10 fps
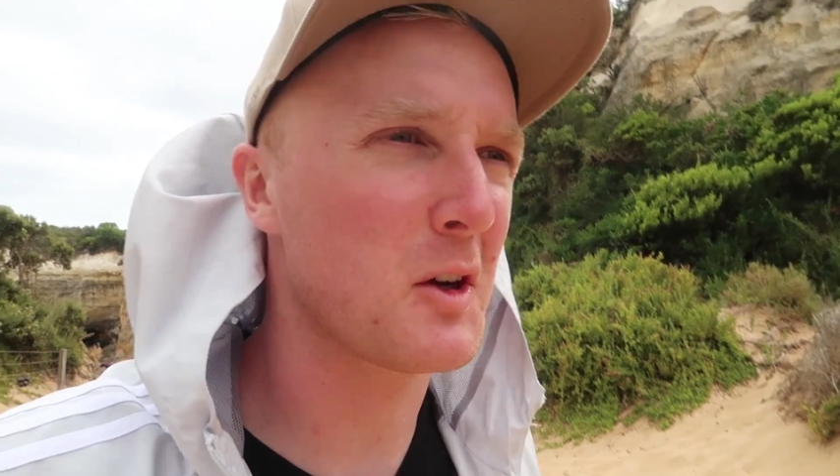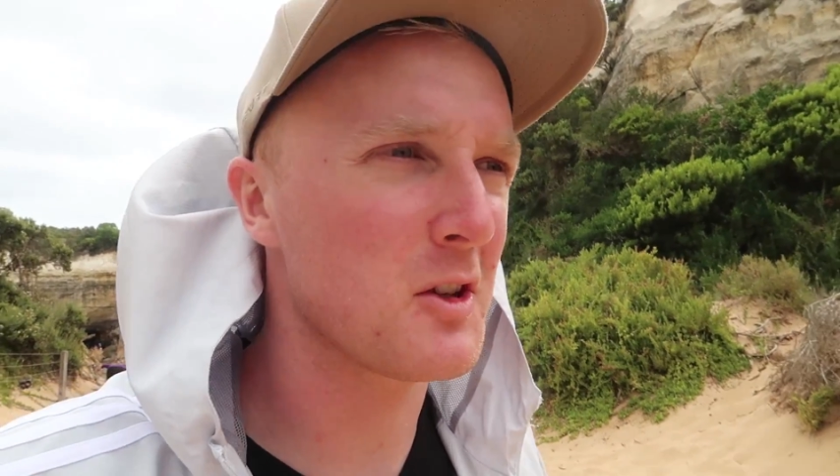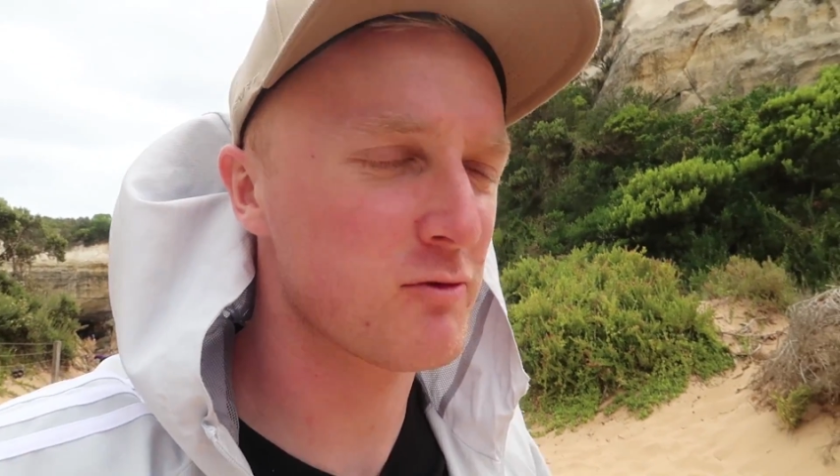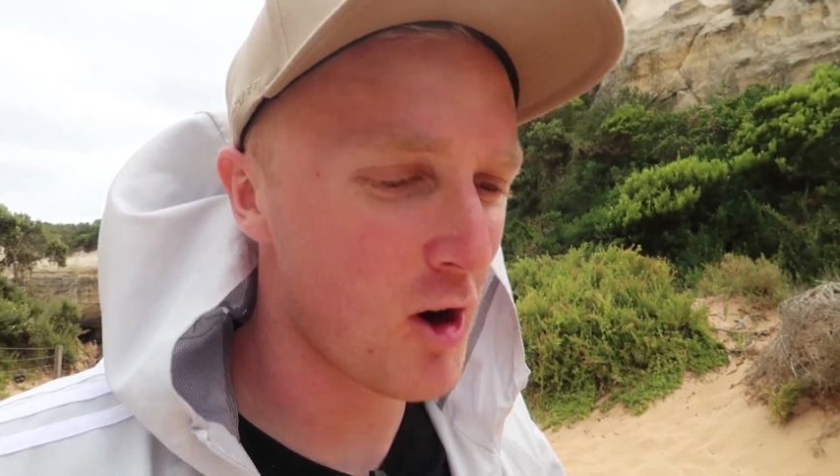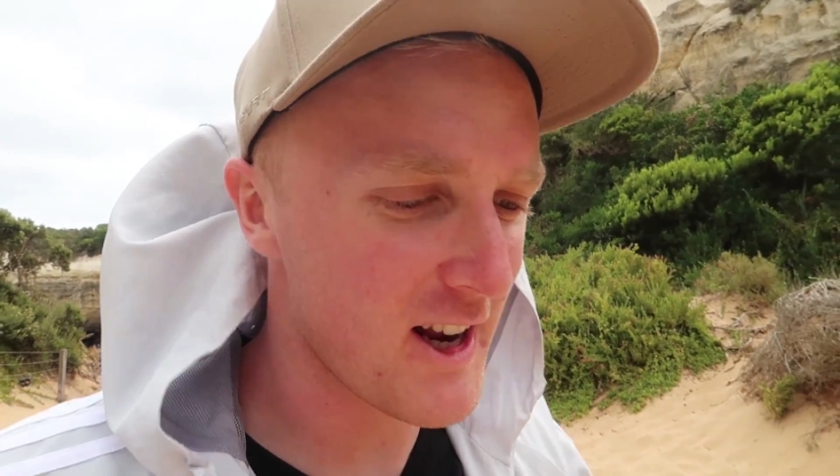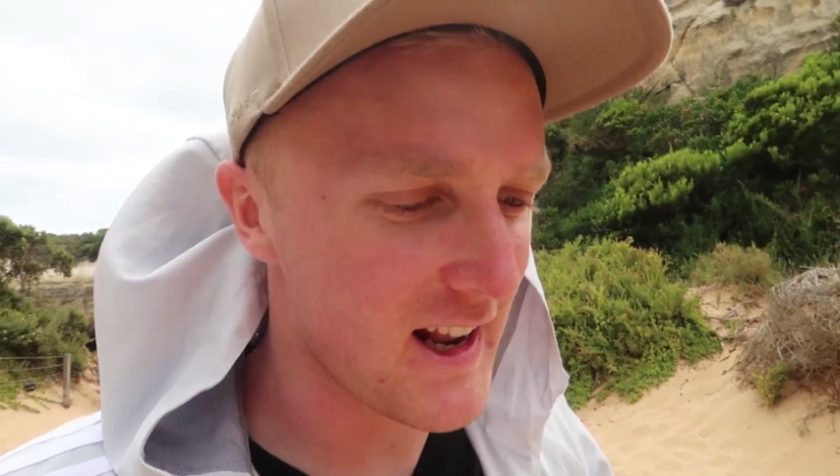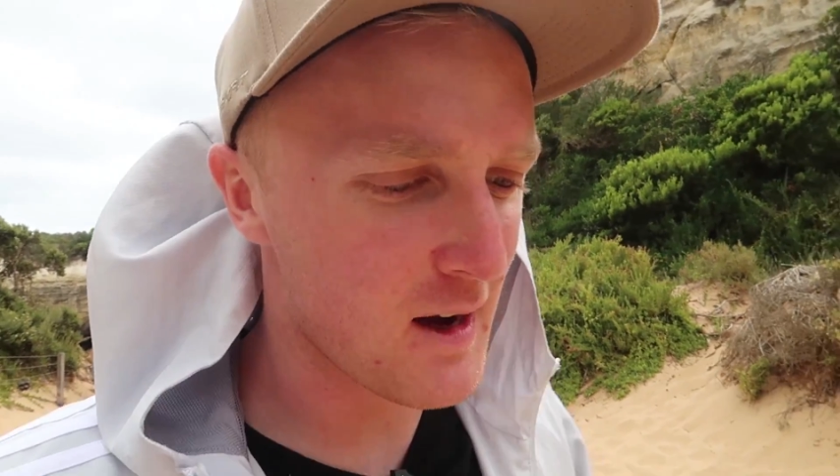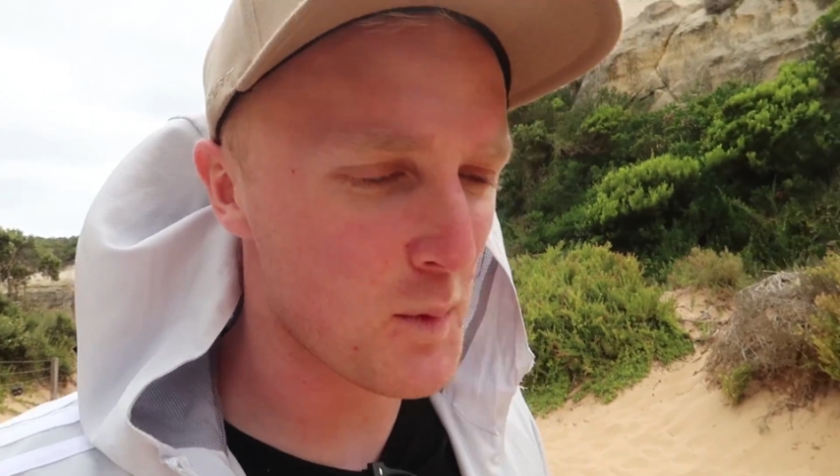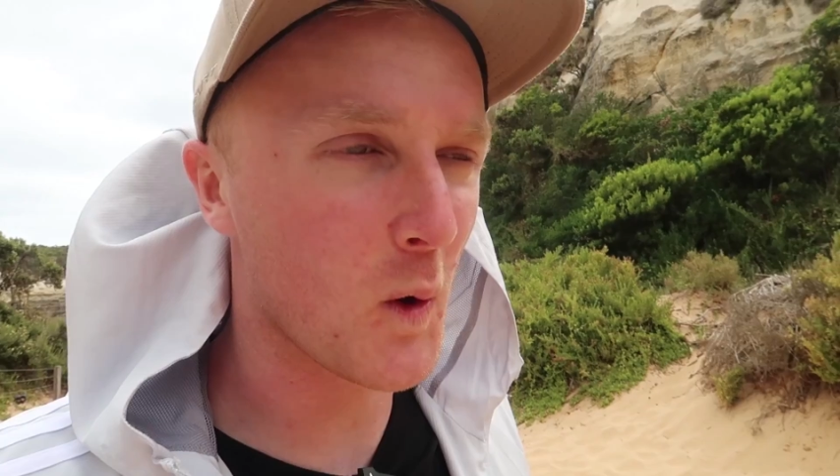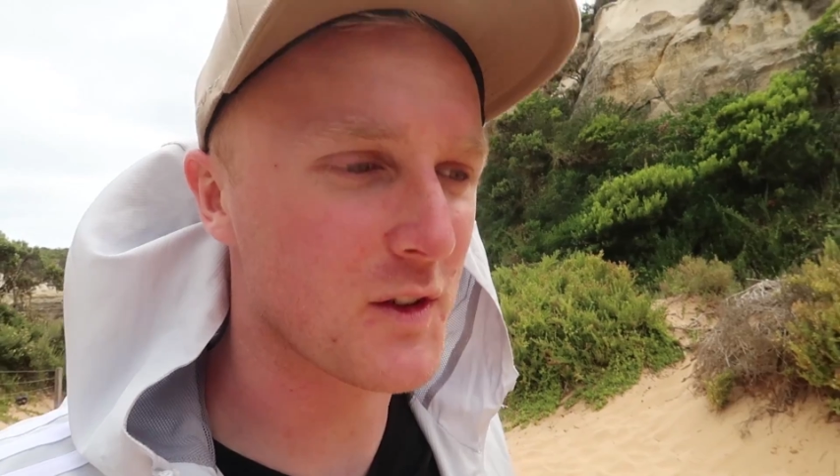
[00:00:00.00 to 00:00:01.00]
Because right
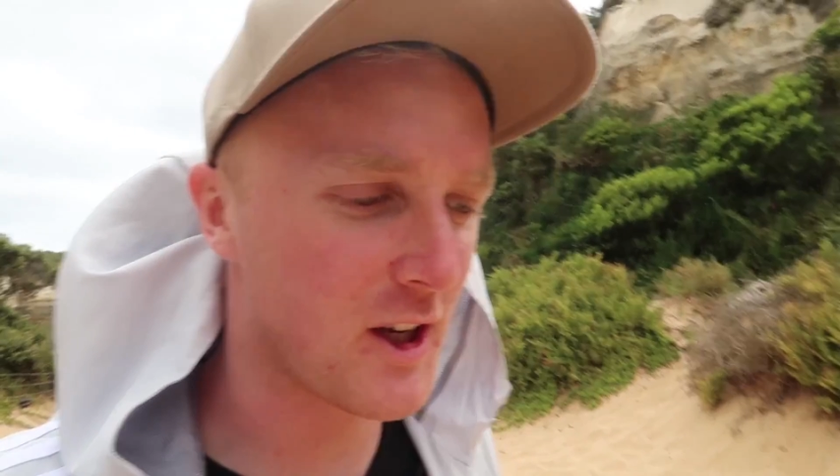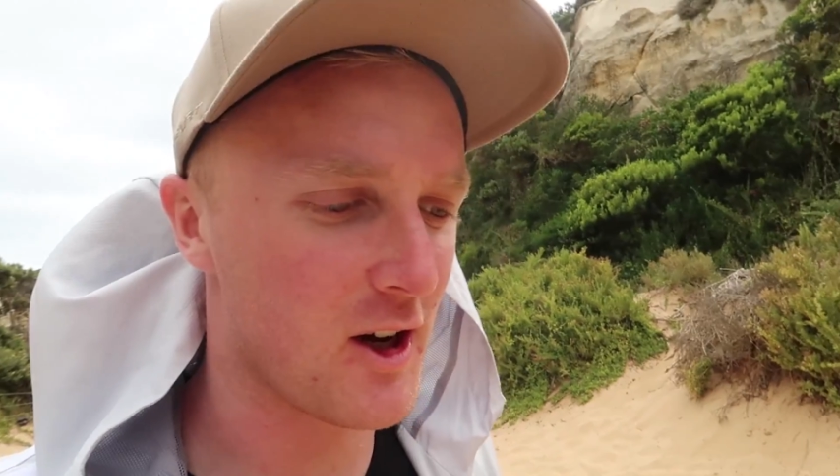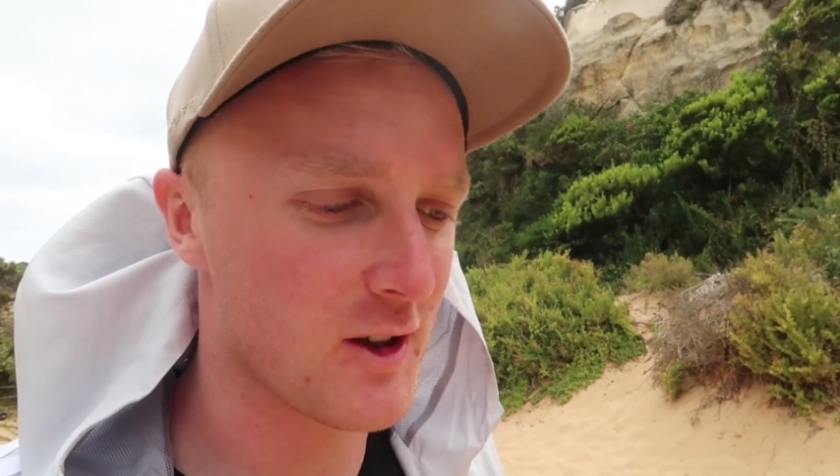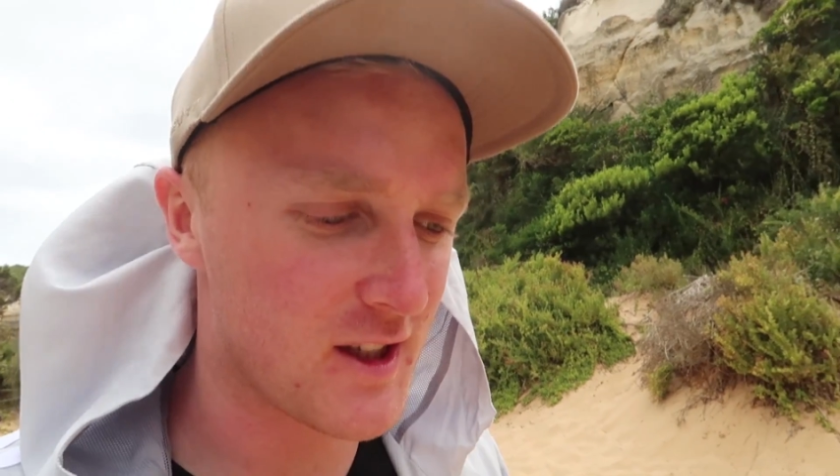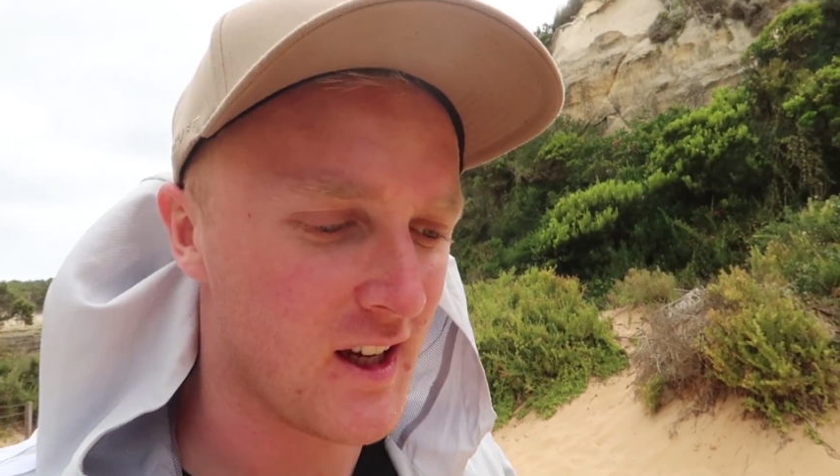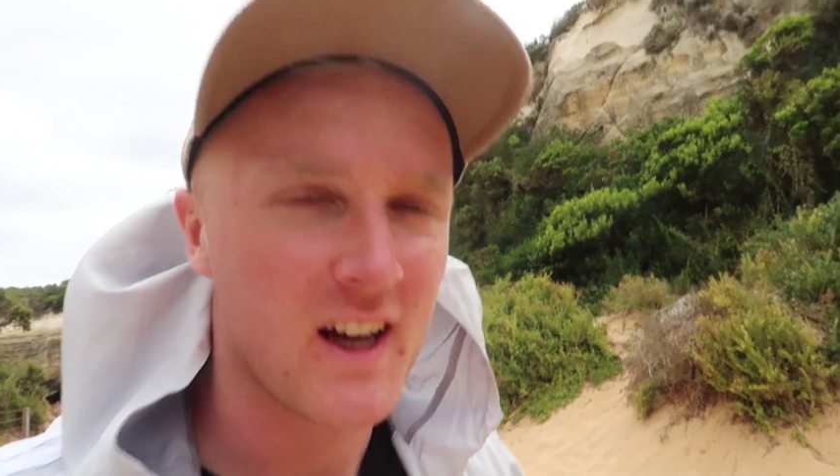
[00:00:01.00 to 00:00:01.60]
now, boys and girls,